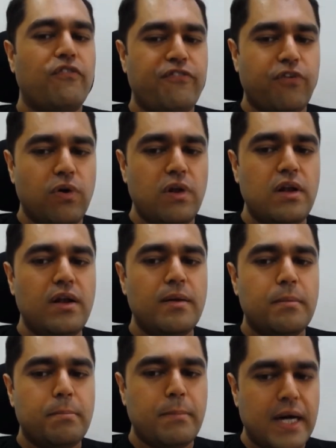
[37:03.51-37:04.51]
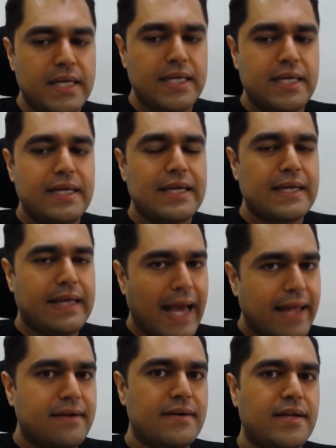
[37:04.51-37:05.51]
Full money
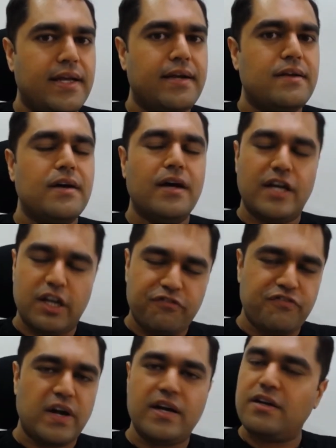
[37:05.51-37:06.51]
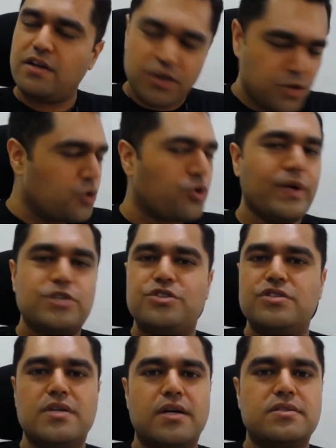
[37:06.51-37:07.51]
guaranteed refund, no
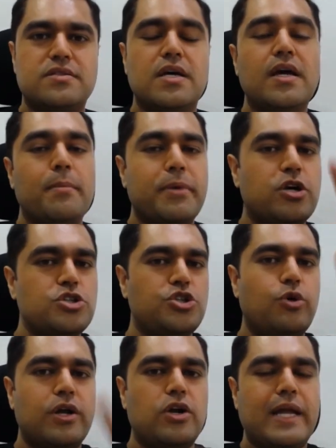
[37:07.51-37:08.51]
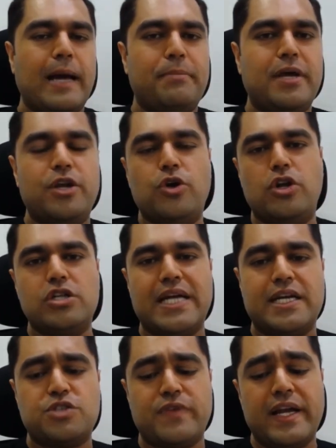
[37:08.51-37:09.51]
questions asked. Because you are not happy and you are not
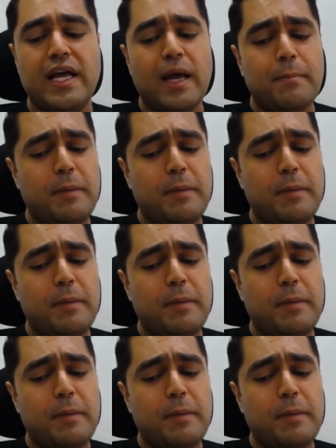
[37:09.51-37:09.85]
satisfied.